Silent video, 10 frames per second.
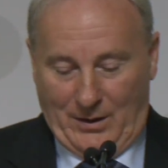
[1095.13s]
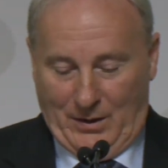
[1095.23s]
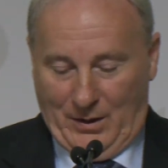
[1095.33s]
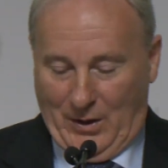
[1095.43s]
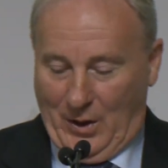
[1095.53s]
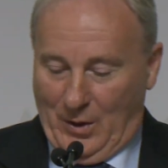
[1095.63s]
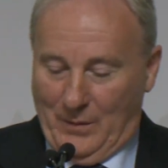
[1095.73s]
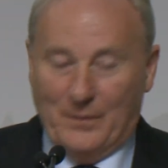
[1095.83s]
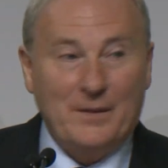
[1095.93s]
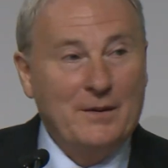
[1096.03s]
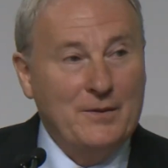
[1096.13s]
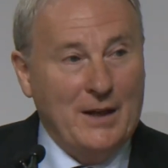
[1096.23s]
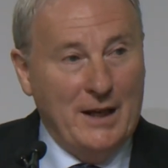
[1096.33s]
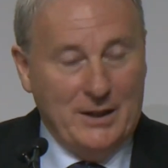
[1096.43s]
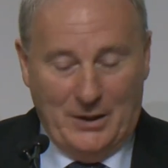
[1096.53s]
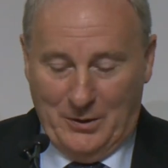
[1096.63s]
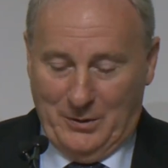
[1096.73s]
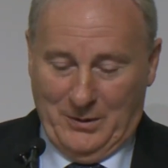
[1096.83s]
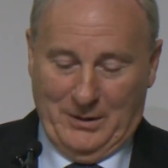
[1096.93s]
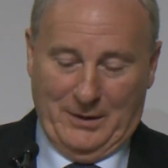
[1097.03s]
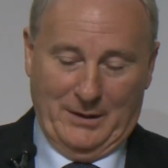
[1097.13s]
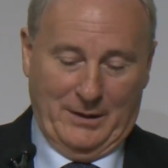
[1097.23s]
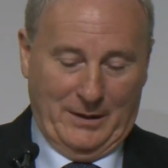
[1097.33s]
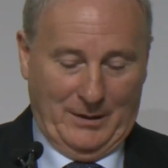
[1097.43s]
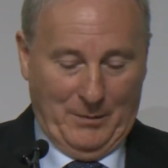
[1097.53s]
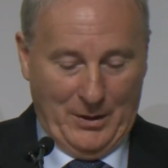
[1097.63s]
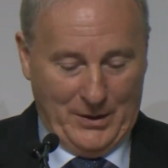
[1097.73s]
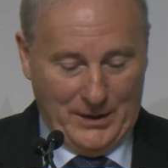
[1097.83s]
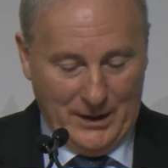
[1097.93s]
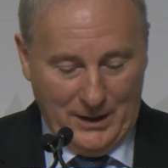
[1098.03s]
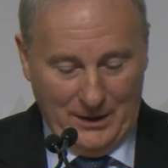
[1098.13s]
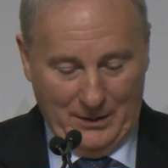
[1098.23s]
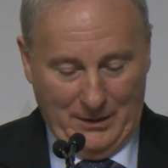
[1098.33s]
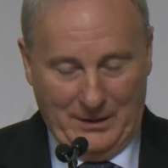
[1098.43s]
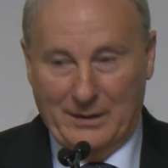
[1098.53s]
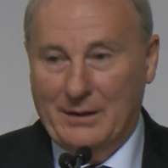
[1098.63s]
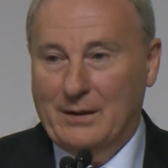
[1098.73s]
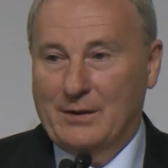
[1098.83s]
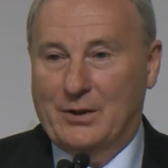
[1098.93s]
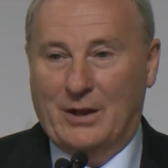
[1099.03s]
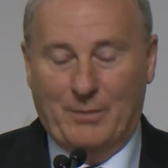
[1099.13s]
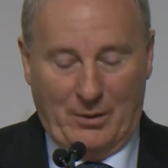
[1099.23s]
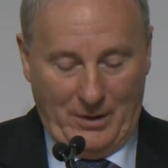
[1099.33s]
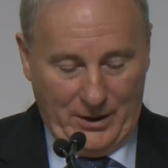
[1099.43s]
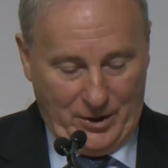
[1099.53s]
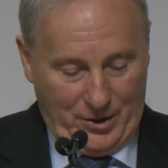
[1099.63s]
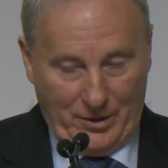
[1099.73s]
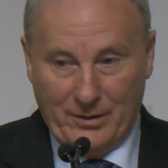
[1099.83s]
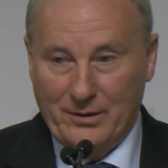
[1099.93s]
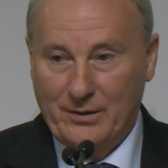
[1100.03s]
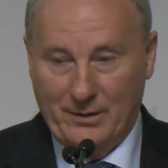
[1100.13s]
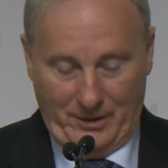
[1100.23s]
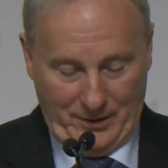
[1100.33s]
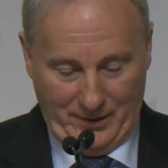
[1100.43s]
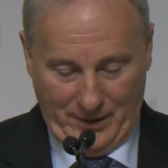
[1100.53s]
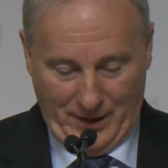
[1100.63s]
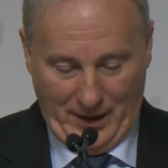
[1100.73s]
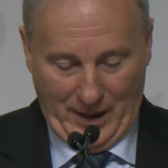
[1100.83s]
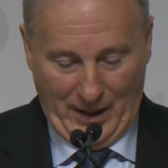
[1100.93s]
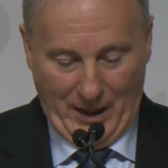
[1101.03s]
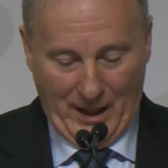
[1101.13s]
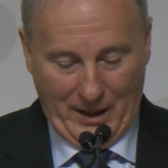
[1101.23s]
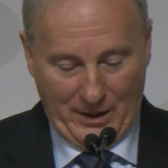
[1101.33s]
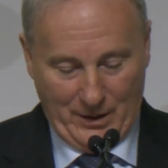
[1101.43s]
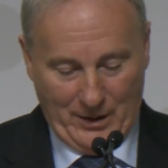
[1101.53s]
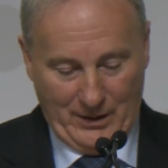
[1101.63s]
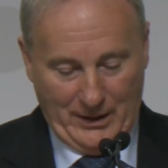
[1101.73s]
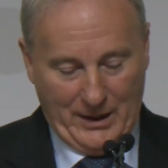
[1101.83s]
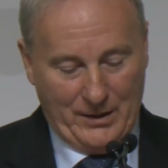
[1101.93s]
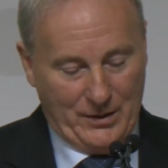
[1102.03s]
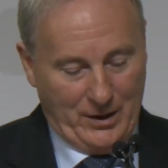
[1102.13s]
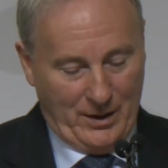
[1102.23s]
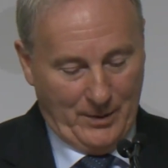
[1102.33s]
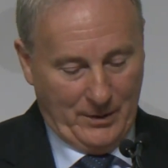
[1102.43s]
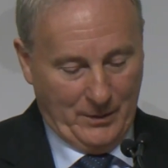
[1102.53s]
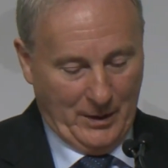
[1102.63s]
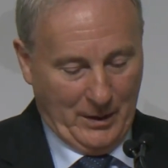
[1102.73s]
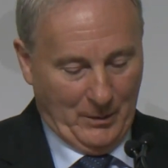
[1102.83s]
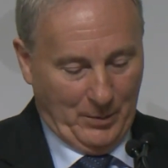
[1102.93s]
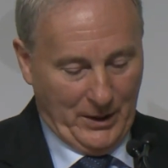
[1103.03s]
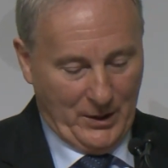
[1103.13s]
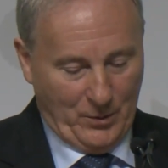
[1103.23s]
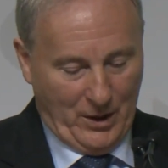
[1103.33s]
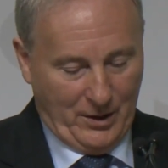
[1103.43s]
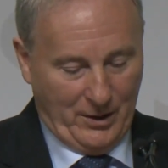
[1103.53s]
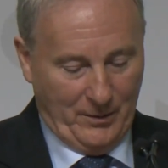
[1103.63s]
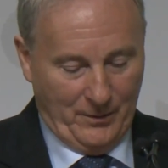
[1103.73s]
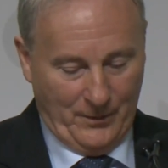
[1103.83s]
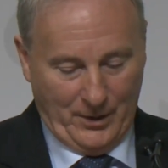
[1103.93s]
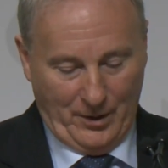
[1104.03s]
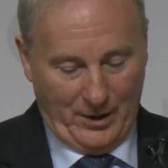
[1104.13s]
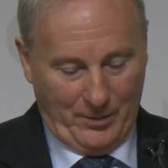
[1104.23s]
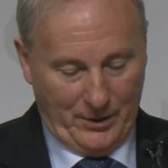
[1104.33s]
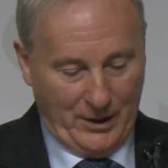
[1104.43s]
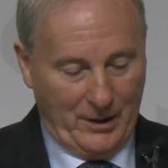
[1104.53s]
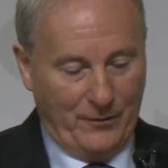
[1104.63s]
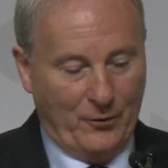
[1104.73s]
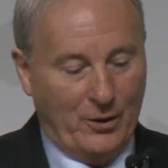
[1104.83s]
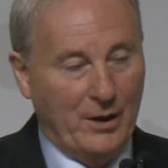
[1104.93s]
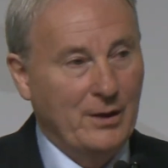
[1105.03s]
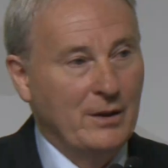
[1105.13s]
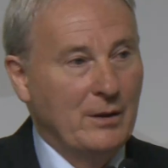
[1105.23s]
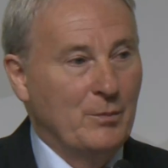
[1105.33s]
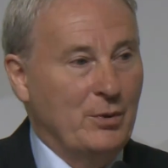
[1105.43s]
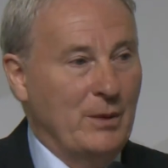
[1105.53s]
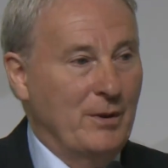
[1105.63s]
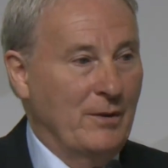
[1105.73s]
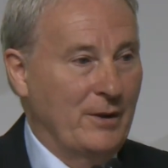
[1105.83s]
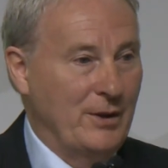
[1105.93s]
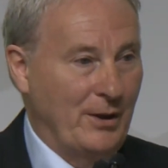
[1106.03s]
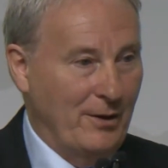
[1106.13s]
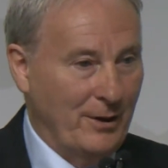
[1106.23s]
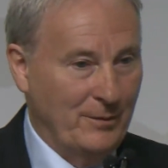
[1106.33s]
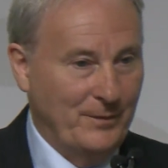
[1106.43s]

So, thank you, merci, chi miigwech, and ladies and gentlemen, please welcome the Honourable Doug Ford, Premier of Ontario.